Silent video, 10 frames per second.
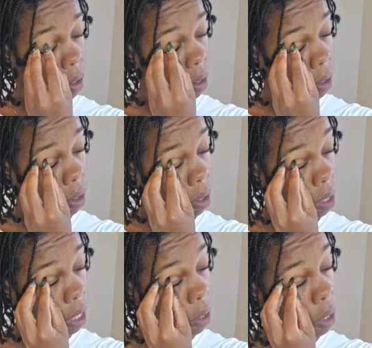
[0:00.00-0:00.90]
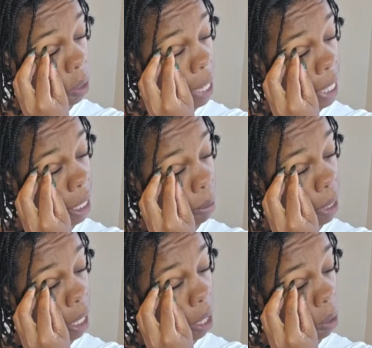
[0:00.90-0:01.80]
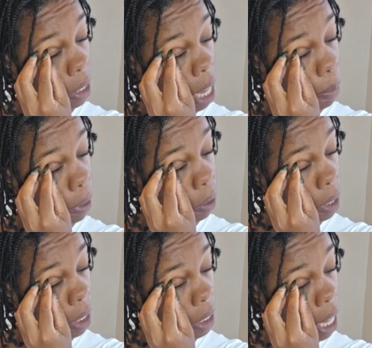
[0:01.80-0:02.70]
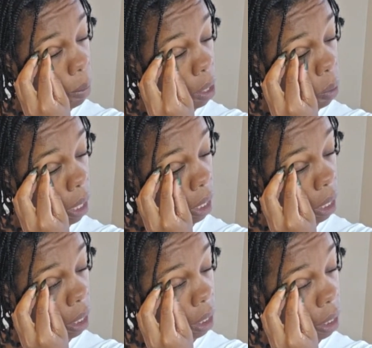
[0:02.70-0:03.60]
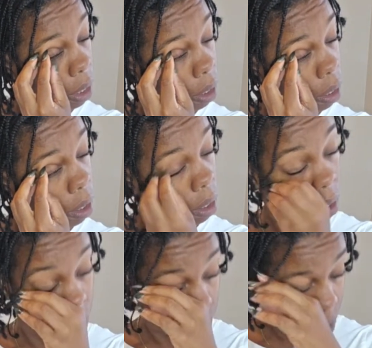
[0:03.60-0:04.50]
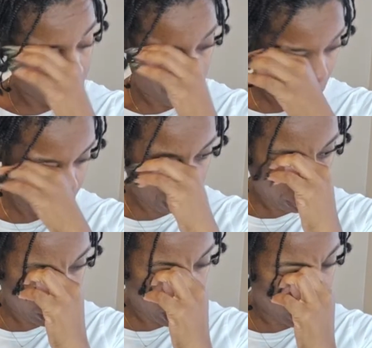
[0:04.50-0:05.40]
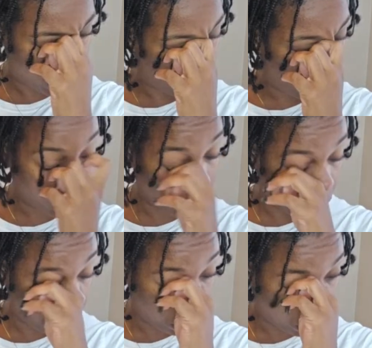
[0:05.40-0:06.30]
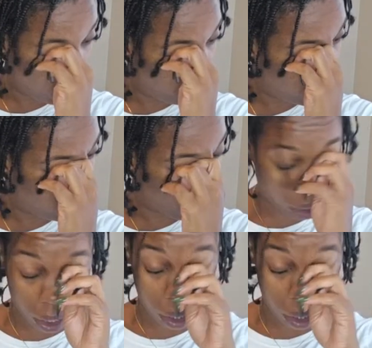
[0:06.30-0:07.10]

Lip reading: As soon as you let something go, these opportunities came in quickly. Okay, something changed quickly, something shifted quickly.